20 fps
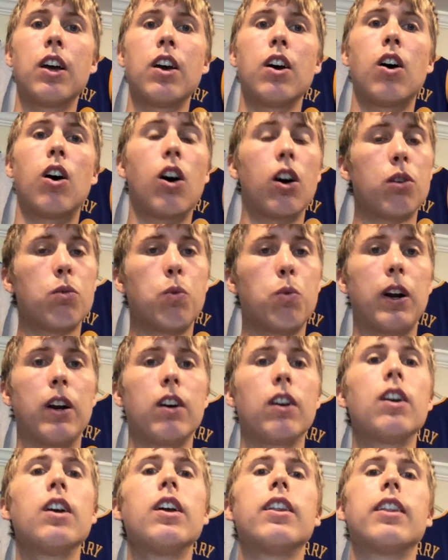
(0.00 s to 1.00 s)
hardware
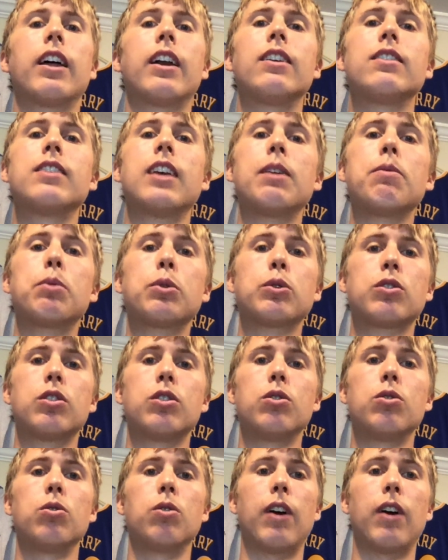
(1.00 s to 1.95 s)
that is able to